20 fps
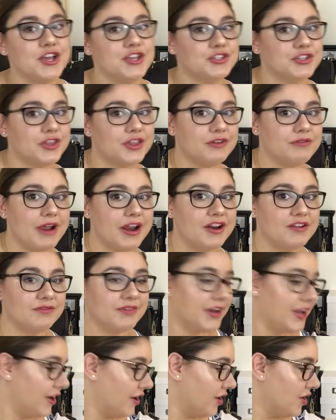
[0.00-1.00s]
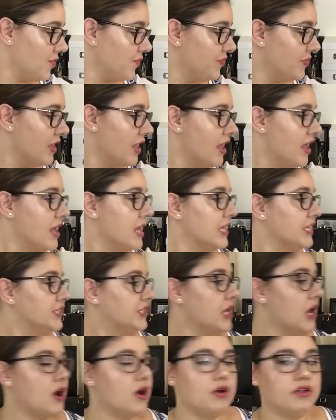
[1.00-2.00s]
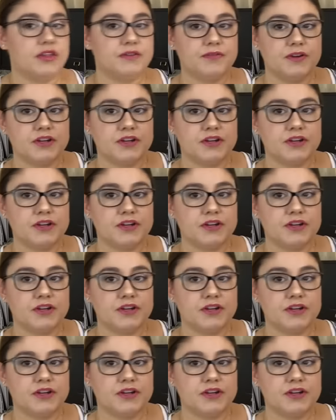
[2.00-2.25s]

so they're right over here. So the